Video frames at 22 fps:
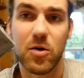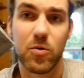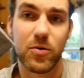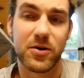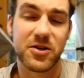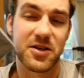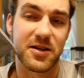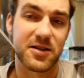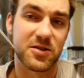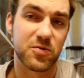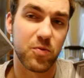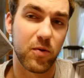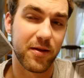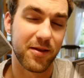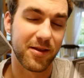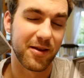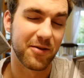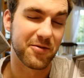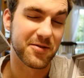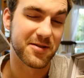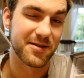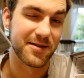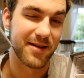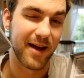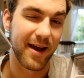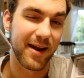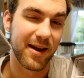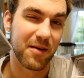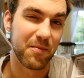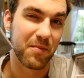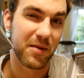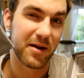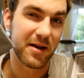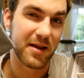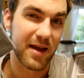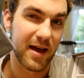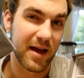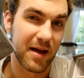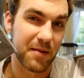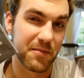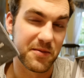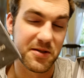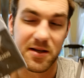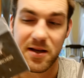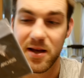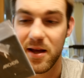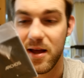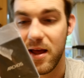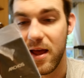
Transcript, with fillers: which has 1900 milliamps